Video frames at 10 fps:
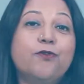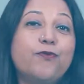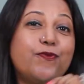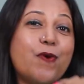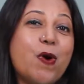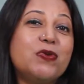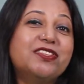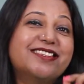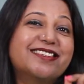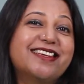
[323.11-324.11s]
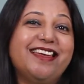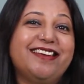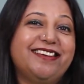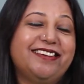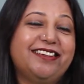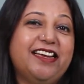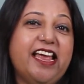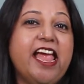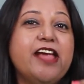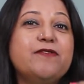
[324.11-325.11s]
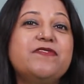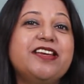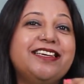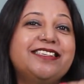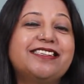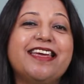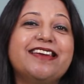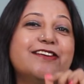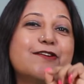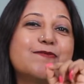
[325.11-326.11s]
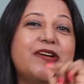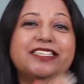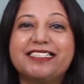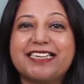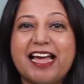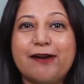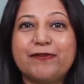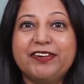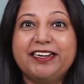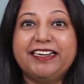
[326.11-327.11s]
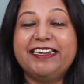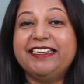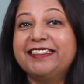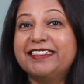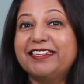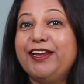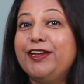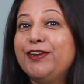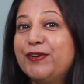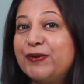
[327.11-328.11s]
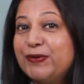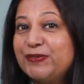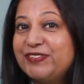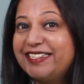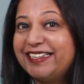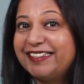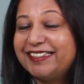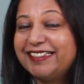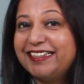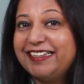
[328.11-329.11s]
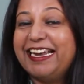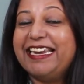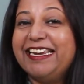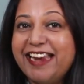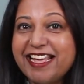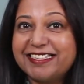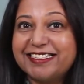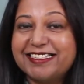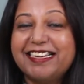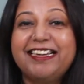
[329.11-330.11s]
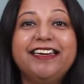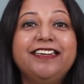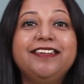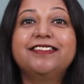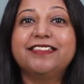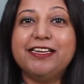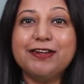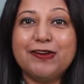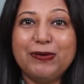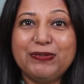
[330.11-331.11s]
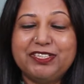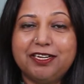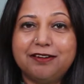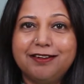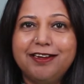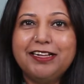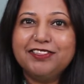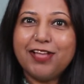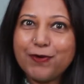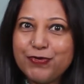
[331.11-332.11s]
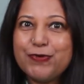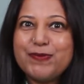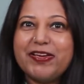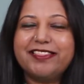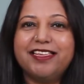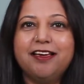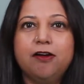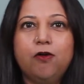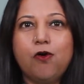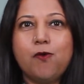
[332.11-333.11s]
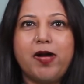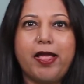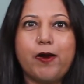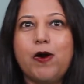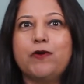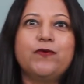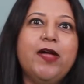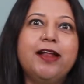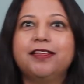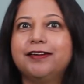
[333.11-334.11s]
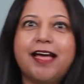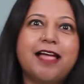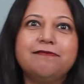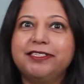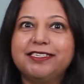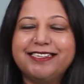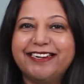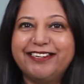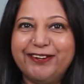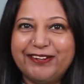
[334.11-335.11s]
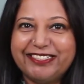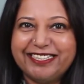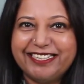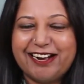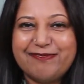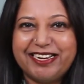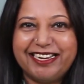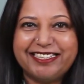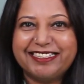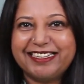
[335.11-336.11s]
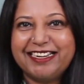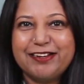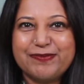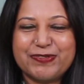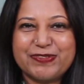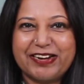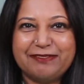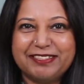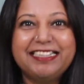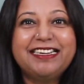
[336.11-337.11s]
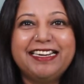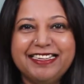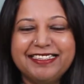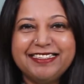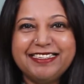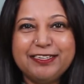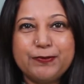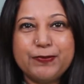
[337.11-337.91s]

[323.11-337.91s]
fourth skill every trainer must have is inclusion. Yes, it is inclusion. Now you may think, oh my God, where the diversity and inclusion coming in training programs, isn't it?